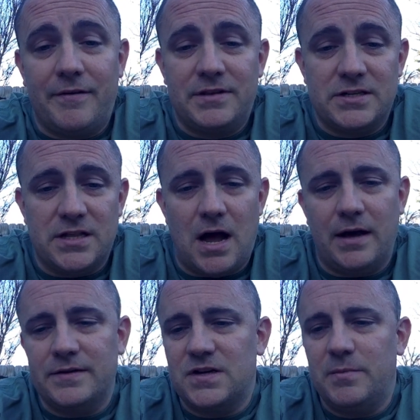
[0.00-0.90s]
After this
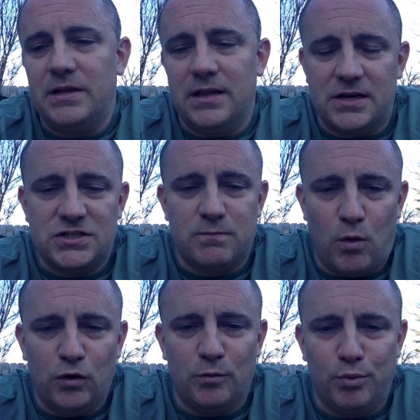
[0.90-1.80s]
lockout, there's going to be a
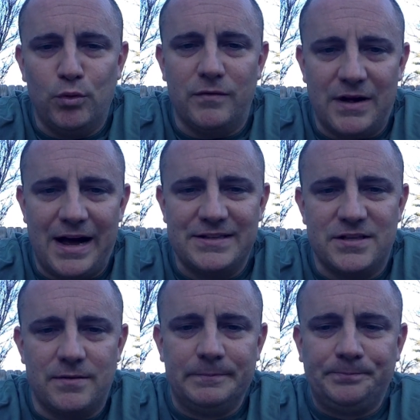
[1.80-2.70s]
smaller pool of guys
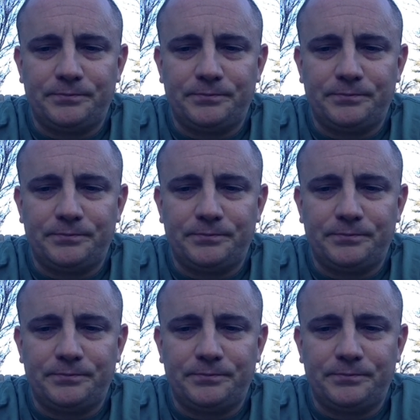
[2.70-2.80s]
to